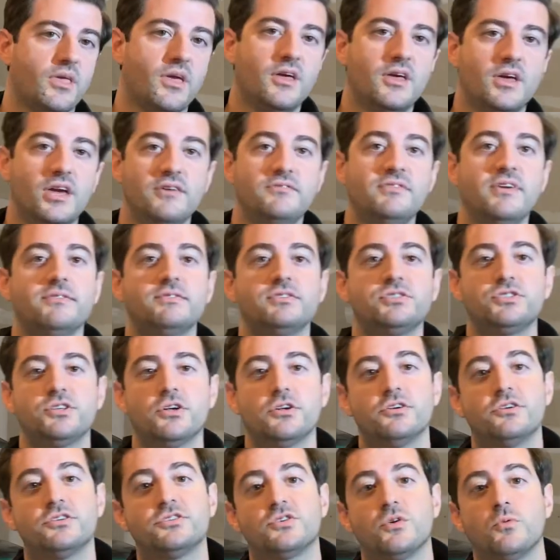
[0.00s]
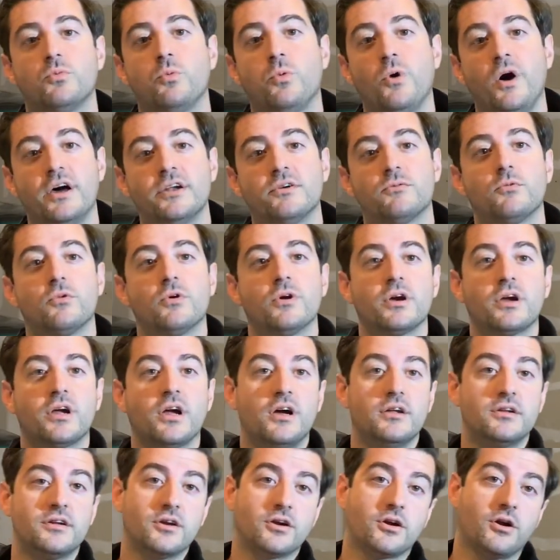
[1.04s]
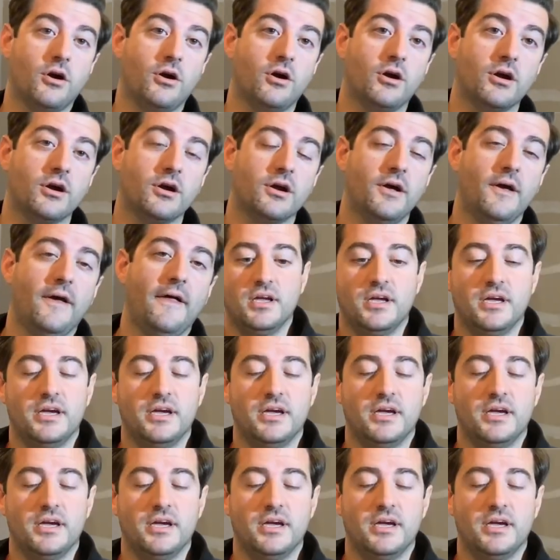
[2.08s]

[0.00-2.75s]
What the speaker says: Have you ever started to want to work on your car